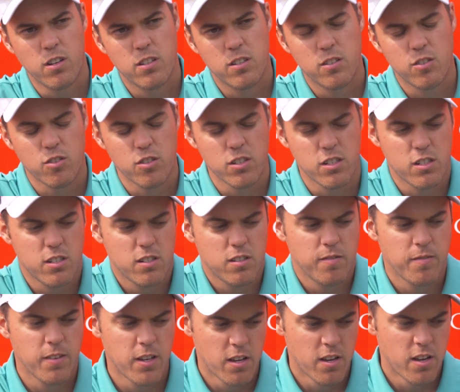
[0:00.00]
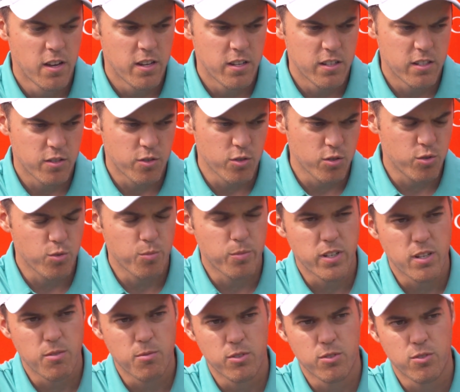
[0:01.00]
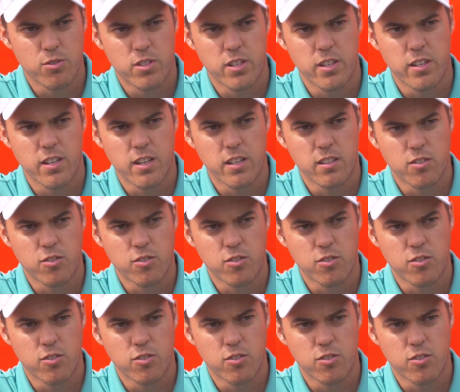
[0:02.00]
So it's good to be able to say that,